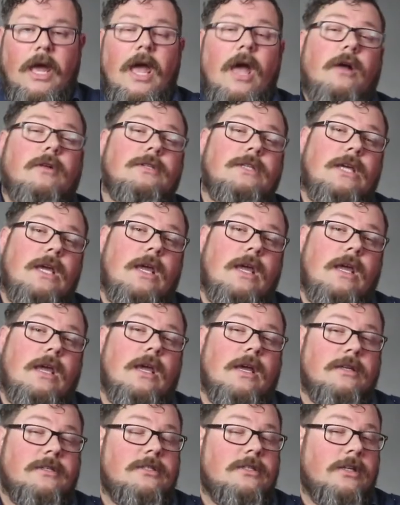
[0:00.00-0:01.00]
LTE
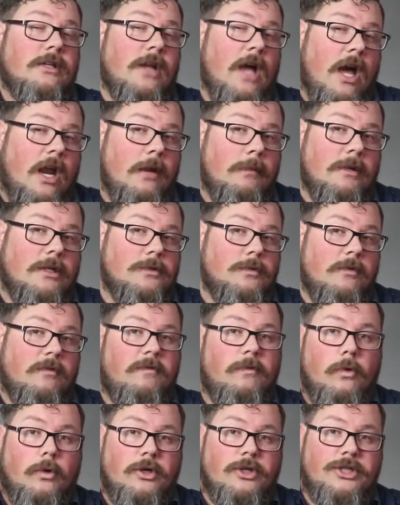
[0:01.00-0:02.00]
is synonymous with
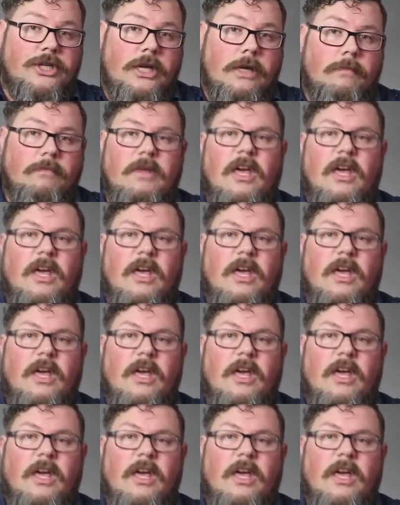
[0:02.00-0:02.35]
4G